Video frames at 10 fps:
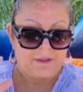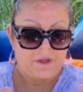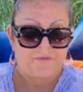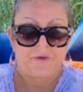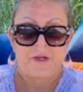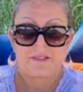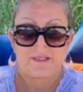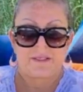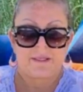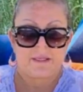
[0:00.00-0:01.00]
So, for
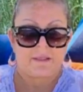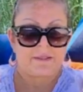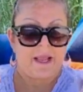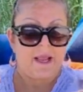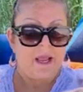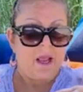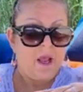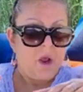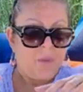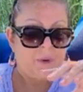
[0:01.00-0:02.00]
instance, it'll say
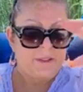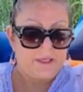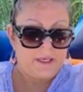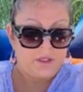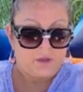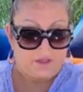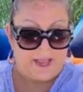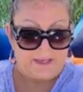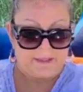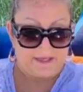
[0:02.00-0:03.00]
presidential
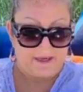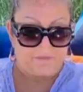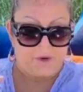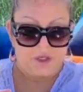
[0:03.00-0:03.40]
casket,